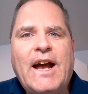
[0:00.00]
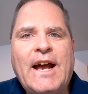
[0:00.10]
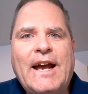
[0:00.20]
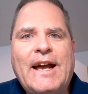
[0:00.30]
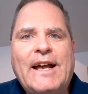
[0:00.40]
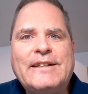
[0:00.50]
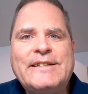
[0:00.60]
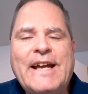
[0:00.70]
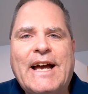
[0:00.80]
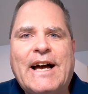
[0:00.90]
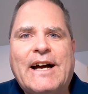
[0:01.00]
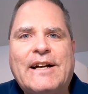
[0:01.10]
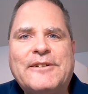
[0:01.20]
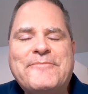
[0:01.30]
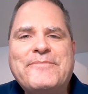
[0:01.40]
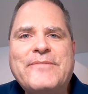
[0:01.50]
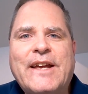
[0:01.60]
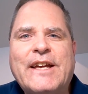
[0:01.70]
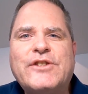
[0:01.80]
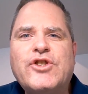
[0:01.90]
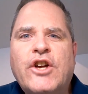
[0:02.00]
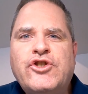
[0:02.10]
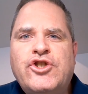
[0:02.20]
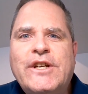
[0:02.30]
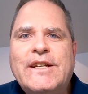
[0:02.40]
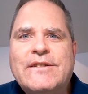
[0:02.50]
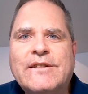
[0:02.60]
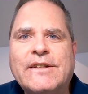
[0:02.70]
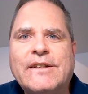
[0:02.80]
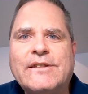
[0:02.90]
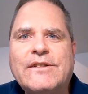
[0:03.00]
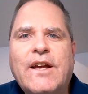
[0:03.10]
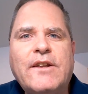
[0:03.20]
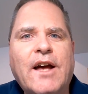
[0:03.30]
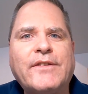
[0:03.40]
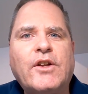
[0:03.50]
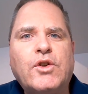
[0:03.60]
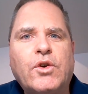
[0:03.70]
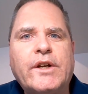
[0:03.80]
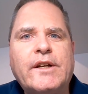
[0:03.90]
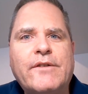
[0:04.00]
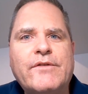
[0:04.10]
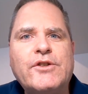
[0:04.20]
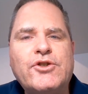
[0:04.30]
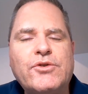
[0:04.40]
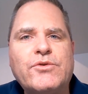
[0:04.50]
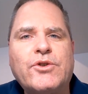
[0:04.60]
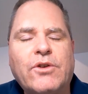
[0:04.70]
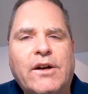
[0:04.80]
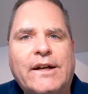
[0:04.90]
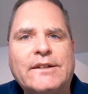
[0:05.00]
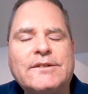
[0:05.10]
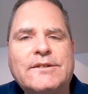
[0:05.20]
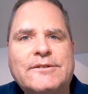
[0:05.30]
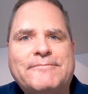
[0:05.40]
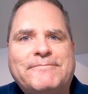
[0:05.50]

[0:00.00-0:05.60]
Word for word: And yeah, it's Jesus, not the learning of the Jews Christ.